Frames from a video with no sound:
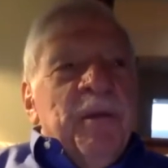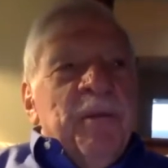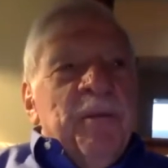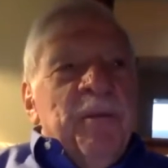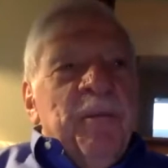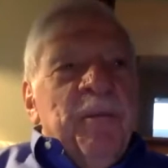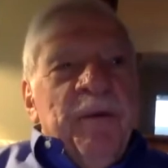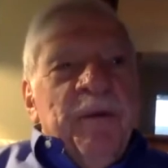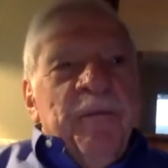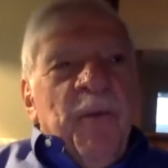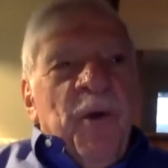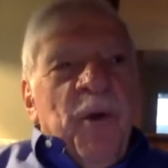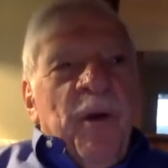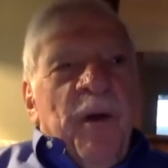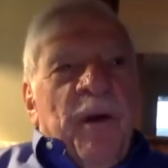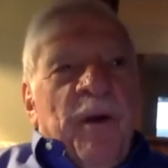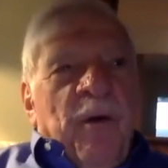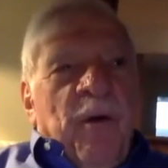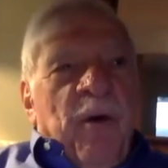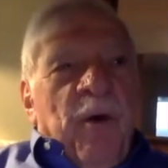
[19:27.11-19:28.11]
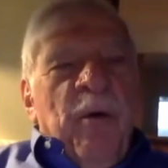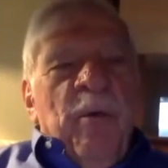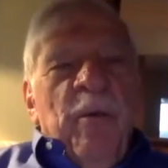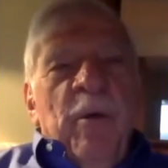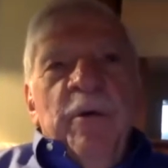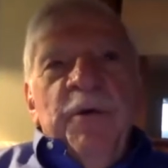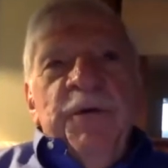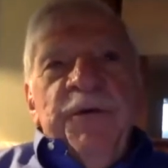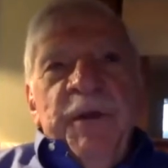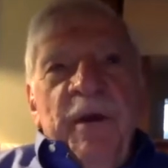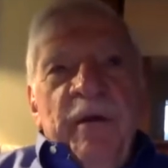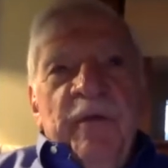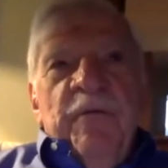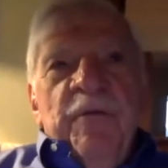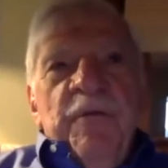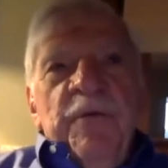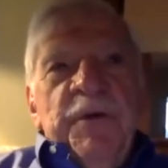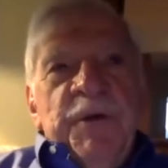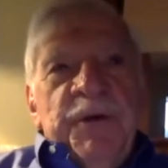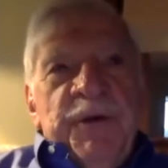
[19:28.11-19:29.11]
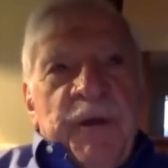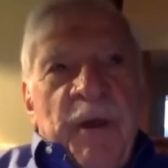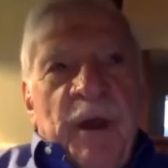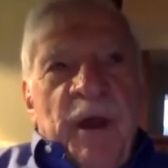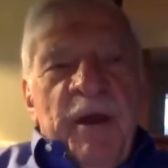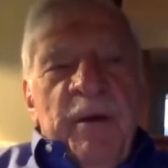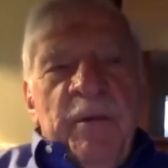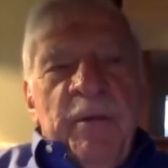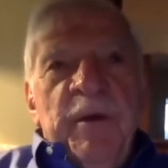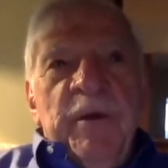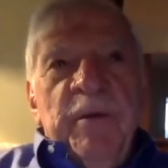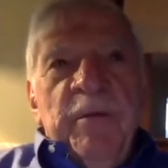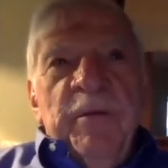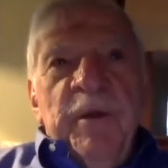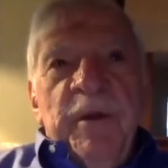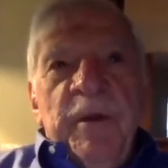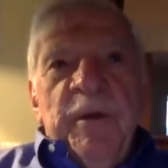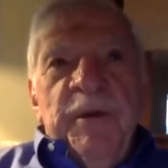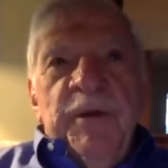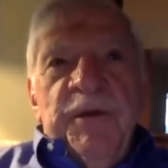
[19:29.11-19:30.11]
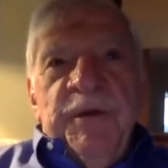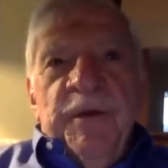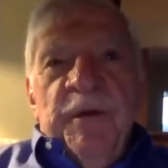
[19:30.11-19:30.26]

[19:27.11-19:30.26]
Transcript: but almost every assignment means